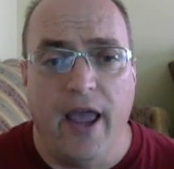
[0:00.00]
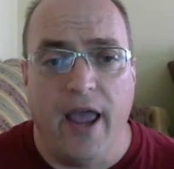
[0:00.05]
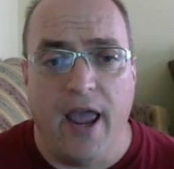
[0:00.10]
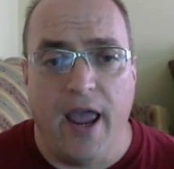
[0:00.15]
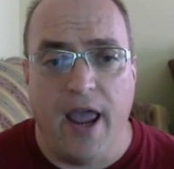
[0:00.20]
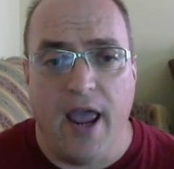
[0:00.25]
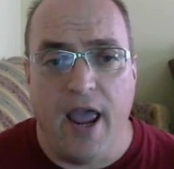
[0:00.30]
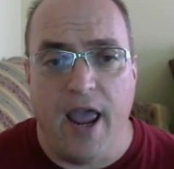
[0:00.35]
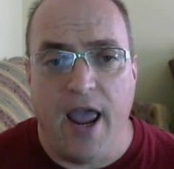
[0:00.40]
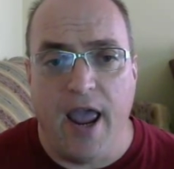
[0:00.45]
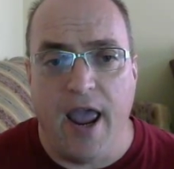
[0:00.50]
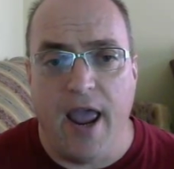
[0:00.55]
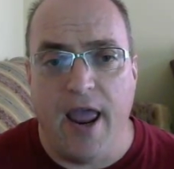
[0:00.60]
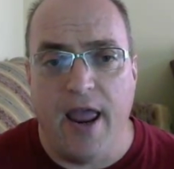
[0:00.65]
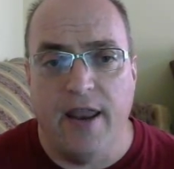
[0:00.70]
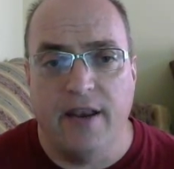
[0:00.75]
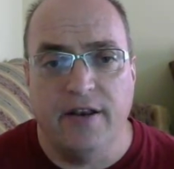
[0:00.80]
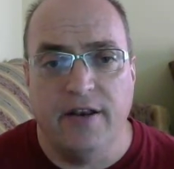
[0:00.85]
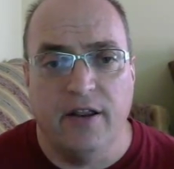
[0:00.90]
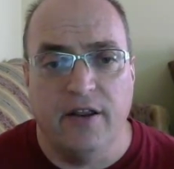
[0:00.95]

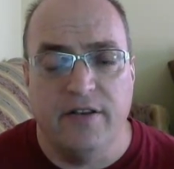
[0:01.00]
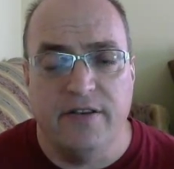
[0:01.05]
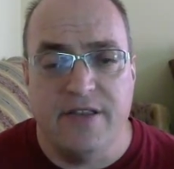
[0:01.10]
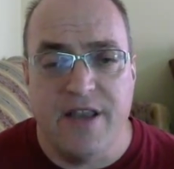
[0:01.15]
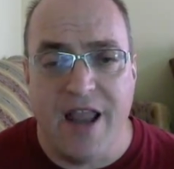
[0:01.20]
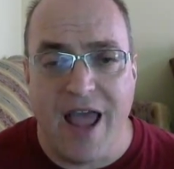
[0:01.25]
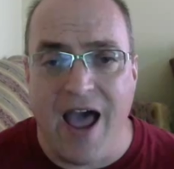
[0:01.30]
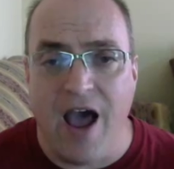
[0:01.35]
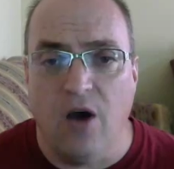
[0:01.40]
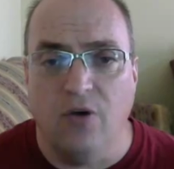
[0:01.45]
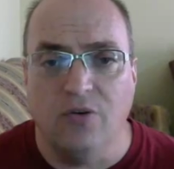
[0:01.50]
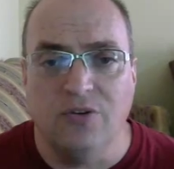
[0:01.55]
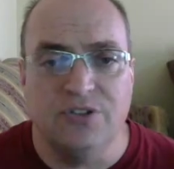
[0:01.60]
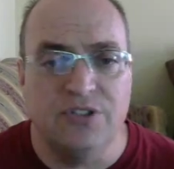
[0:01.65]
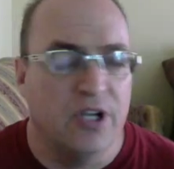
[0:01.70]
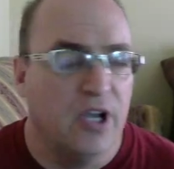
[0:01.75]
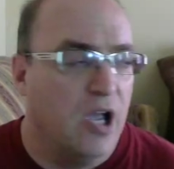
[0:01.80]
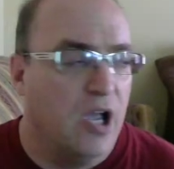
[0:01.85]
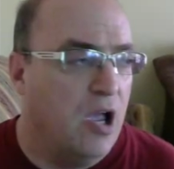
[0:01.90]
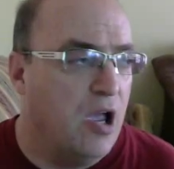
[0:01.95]
And now...
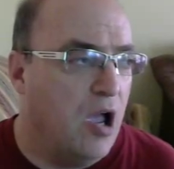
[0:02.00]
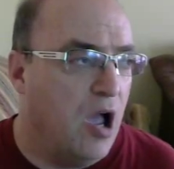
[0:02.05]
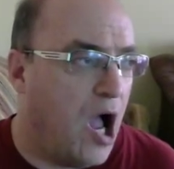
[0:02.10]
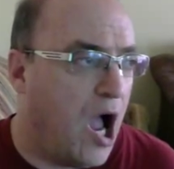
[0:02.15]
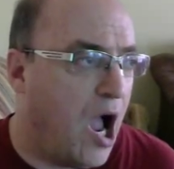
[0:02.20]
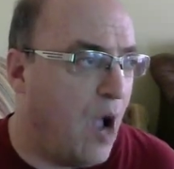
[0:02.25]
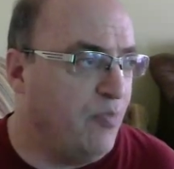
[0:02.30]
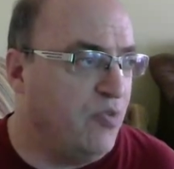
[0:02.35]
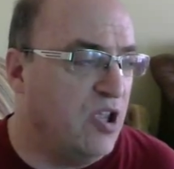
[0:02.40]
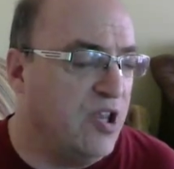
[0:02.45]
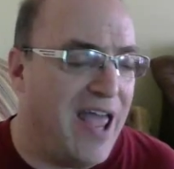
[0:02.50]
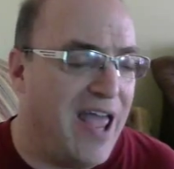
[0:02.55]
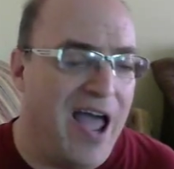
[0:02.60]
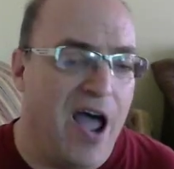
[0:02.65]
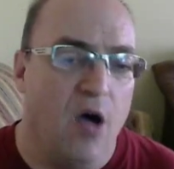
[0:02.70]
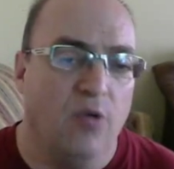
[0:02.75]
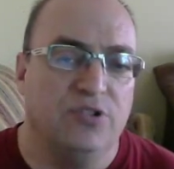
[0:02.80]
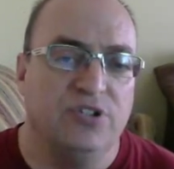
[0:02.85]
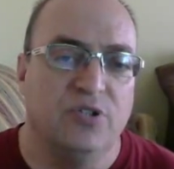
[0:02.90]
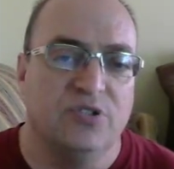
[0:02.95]
She, up to
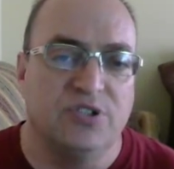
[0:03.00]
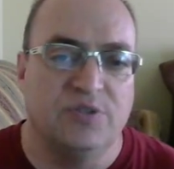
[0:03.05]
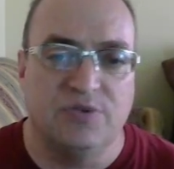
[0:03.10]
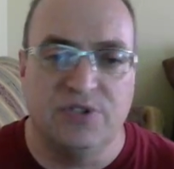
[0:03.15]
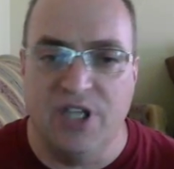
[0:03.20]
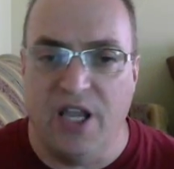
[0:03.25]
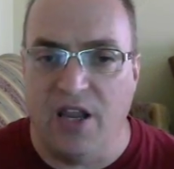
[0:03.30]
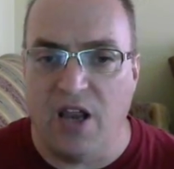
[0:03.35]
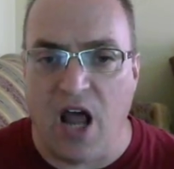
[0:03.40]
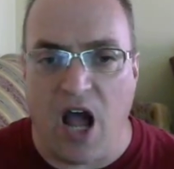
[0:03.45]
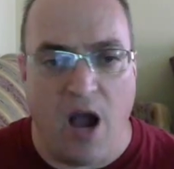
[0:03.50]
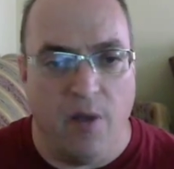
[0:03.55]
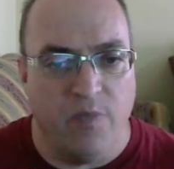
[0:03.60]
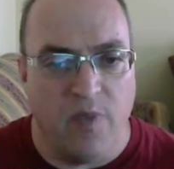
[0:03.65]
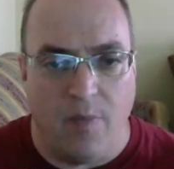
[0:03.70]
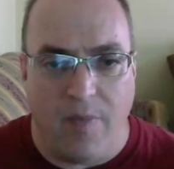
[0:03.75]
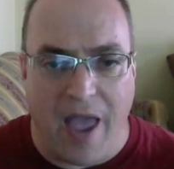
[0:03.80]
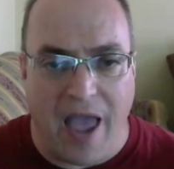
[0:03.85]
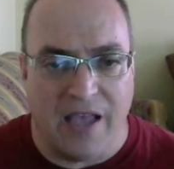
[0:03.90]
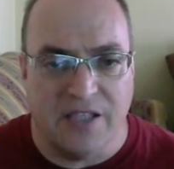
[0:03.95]
now, she was saying, I'm
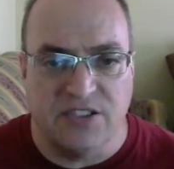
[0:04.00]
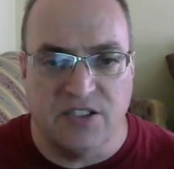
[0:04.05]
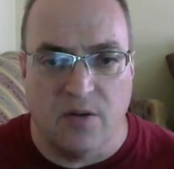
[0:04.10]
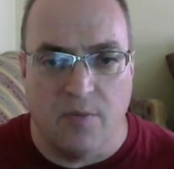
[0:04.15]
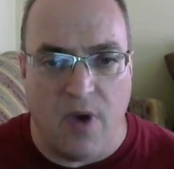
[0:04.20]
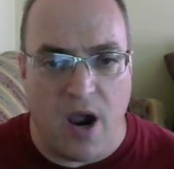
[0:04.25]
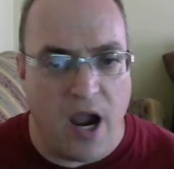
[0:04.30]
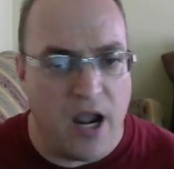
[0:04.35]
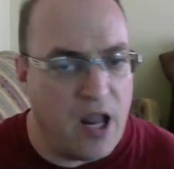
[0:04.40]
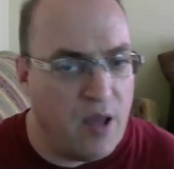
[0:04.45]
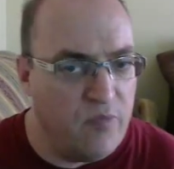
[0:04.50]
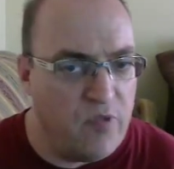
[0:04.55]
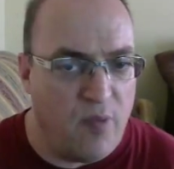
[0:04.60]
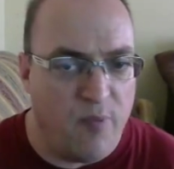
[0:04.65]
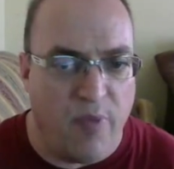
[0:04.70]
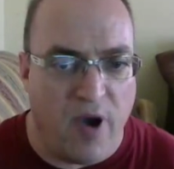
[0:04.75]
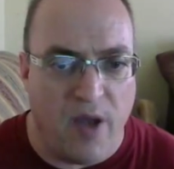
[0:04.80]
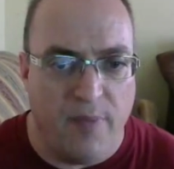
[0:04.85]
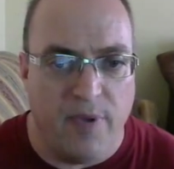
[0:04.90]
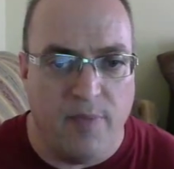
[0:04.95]
the mastermind, I'm the
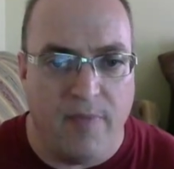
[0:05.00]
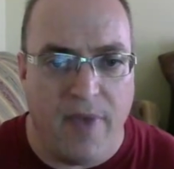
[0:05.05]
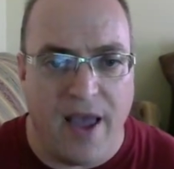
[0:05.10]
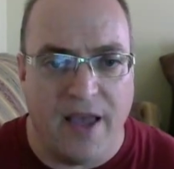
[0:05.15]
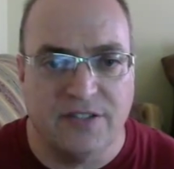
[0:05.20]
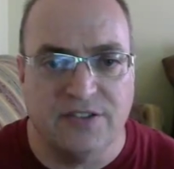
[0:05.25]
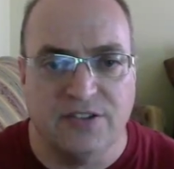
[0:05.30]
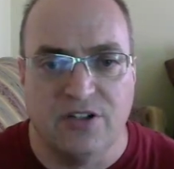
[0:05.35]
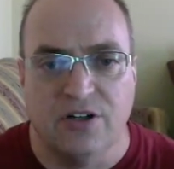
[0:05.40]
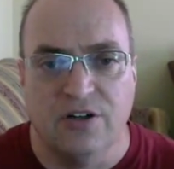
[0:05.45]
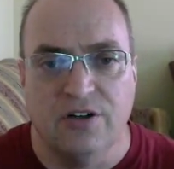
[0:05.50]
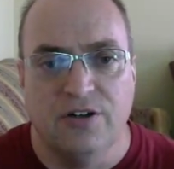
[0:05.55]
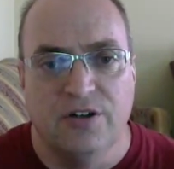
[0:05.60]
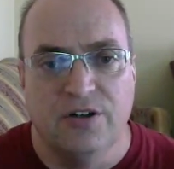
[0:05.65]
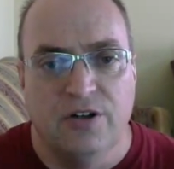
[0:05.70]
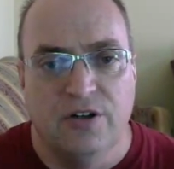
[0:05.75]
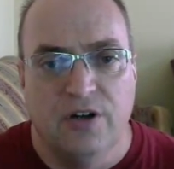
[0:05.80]
puppet master.